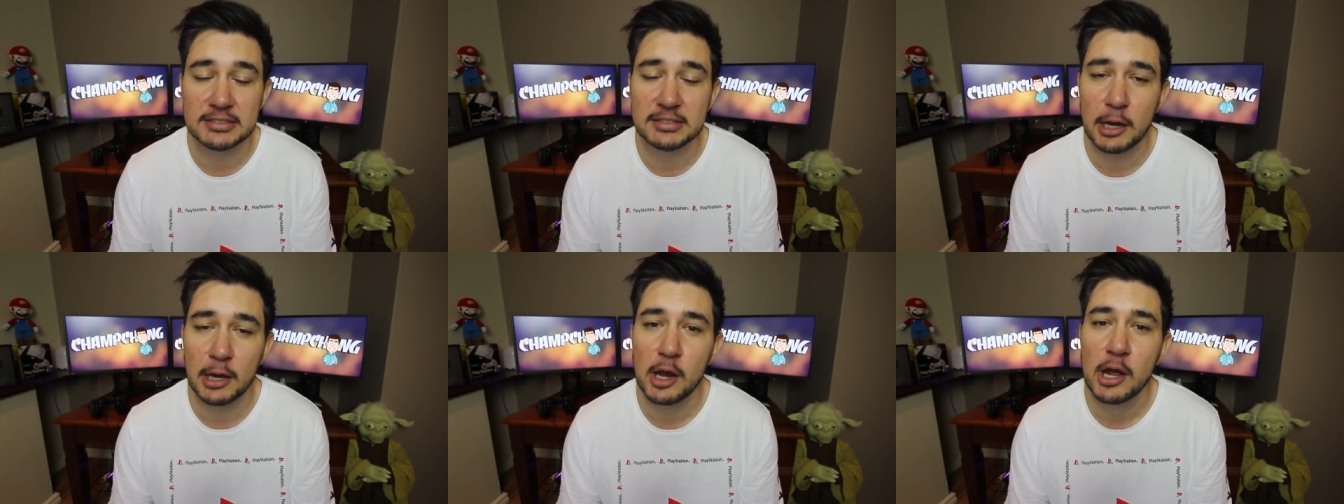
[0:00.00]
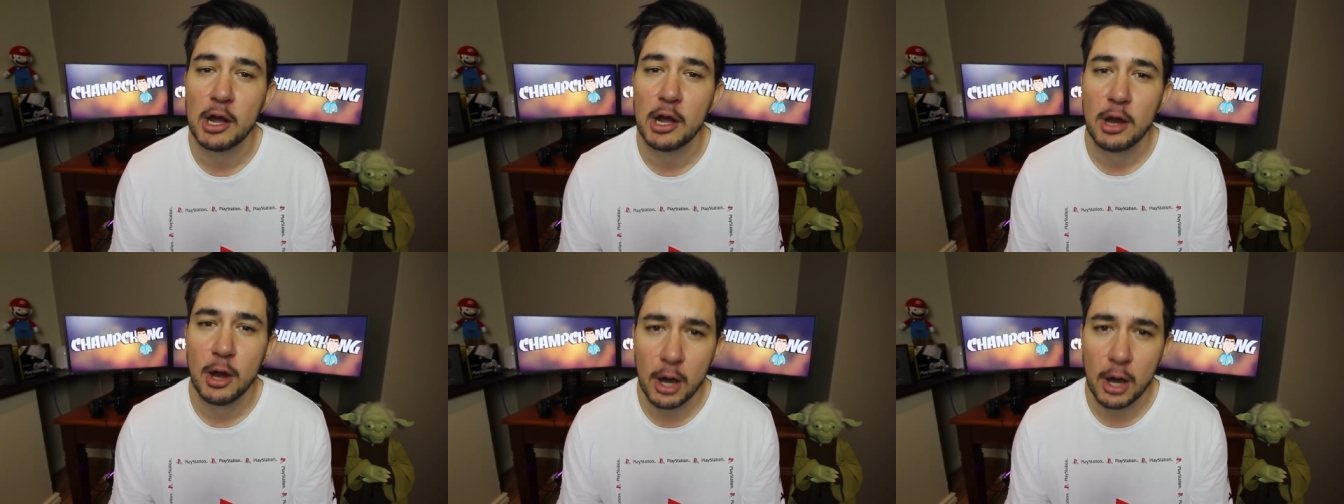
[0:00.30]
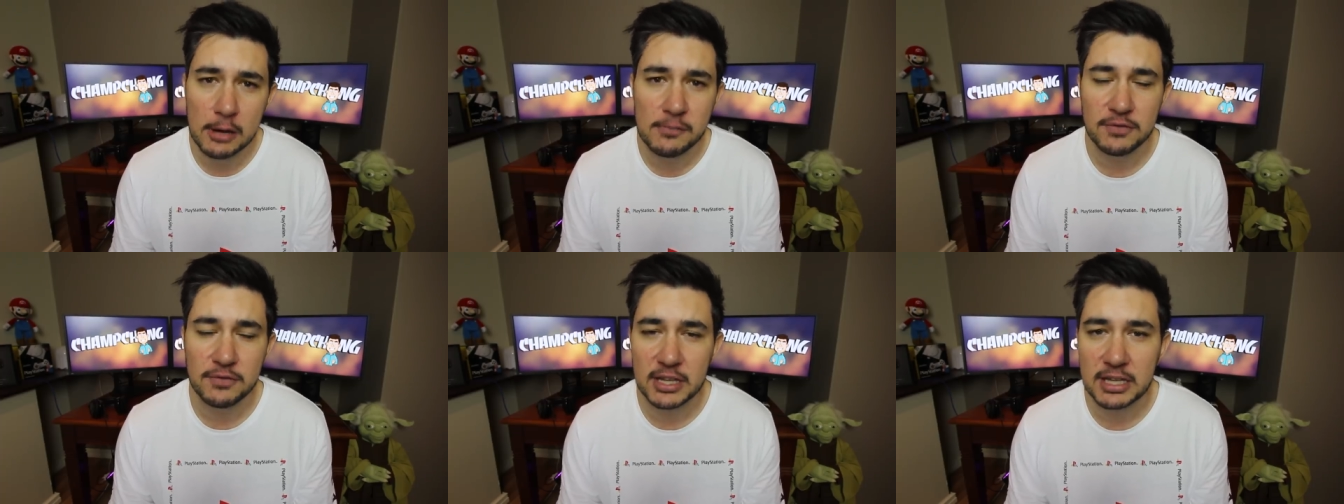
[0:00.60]
So
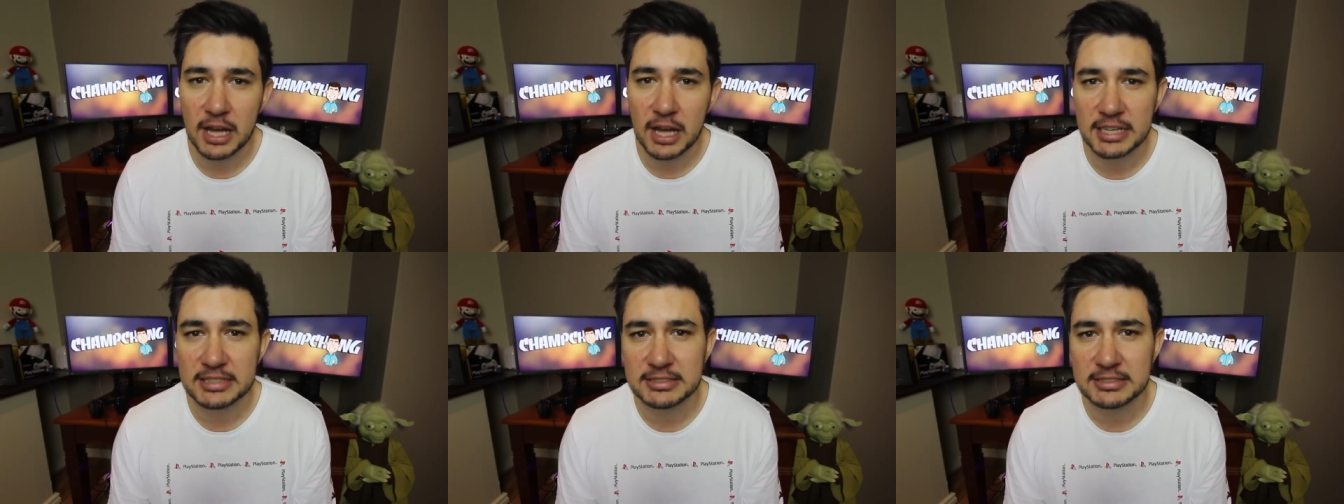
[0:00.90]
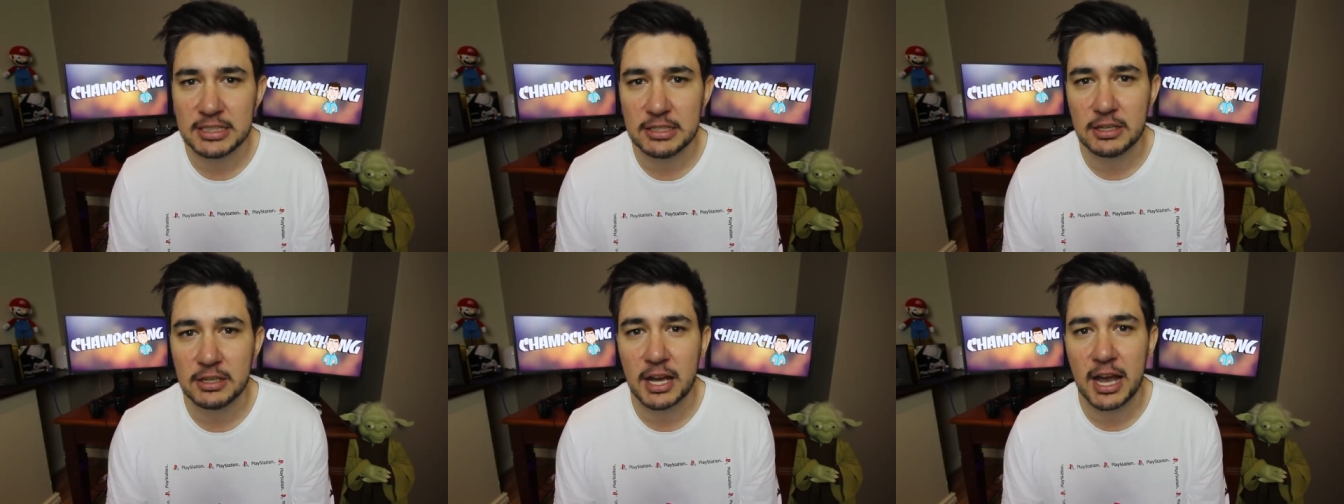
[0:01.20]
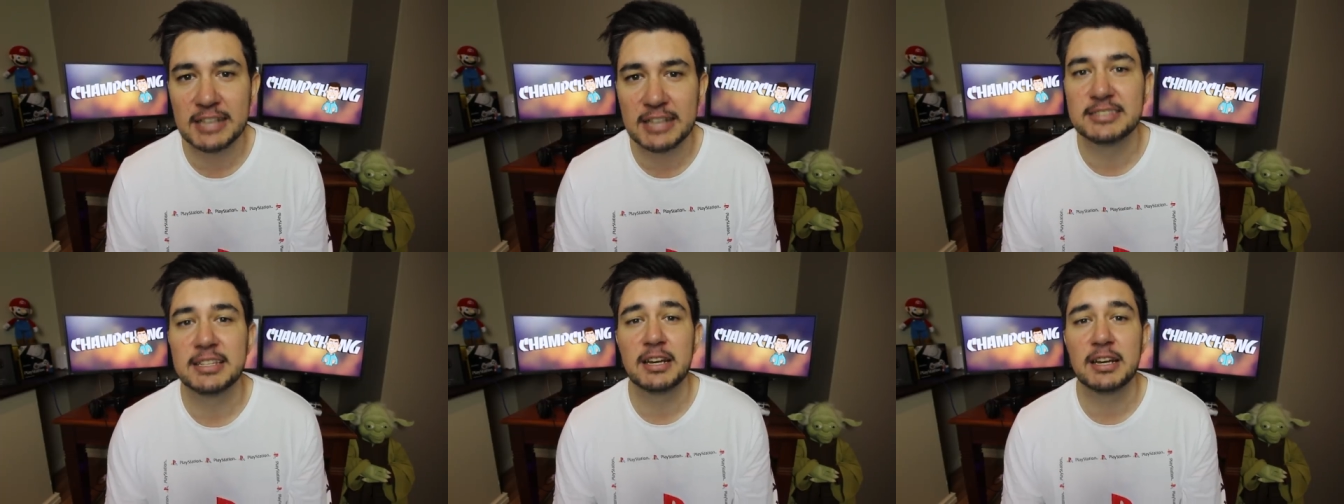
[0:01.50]
hopefully I see you
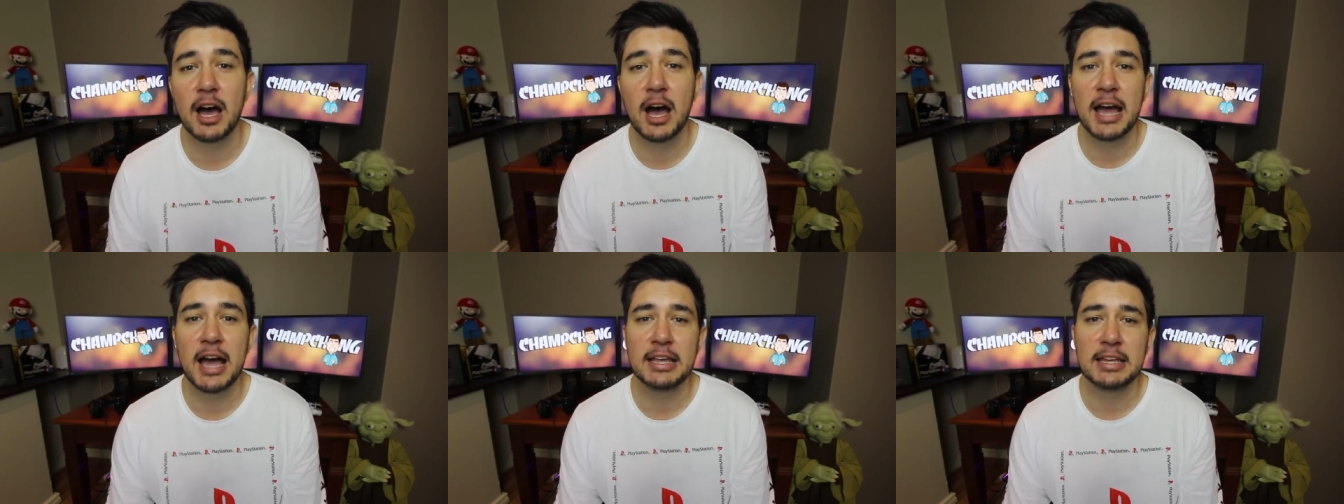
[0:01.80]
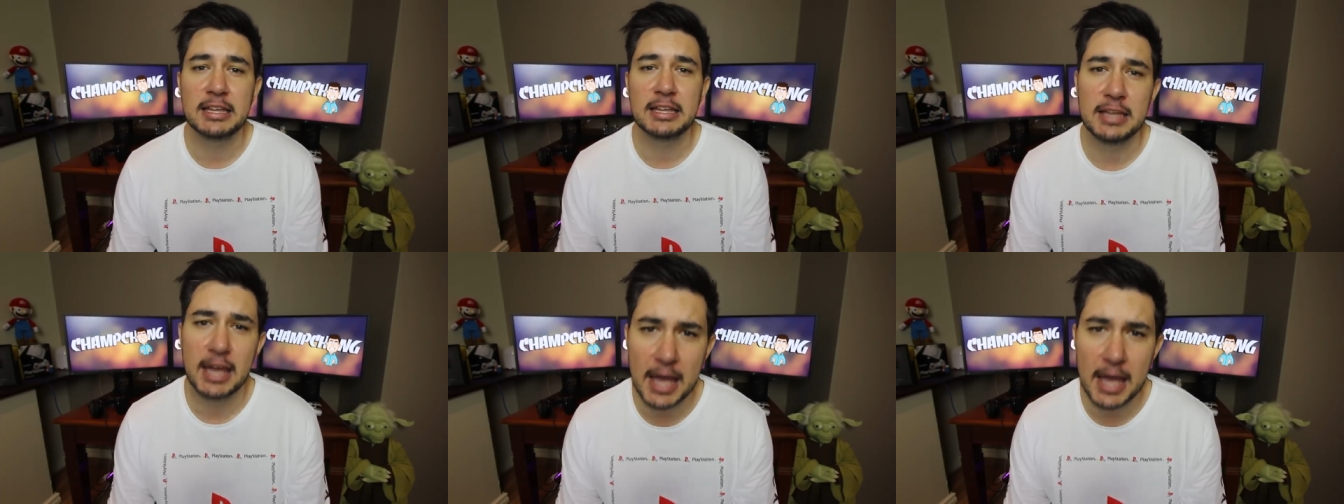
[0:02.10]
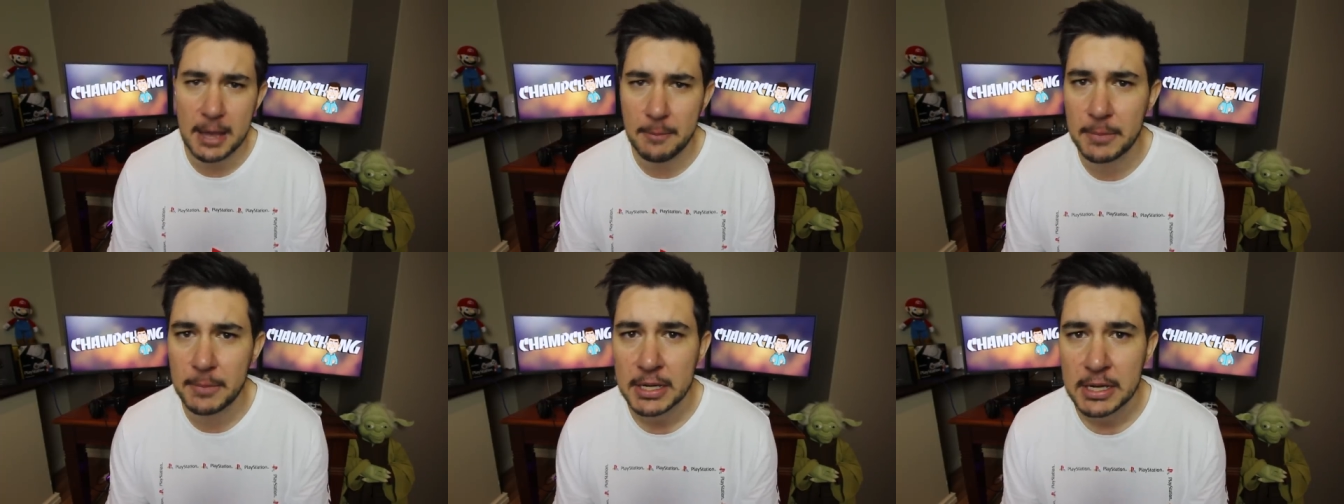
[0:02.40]
guys at
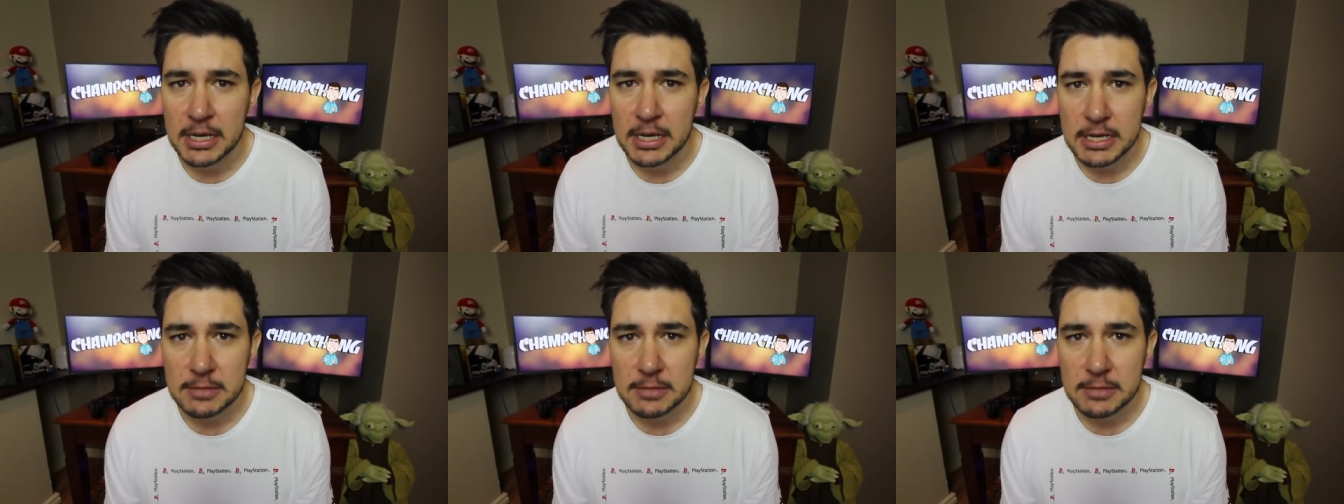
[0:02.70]
IEM.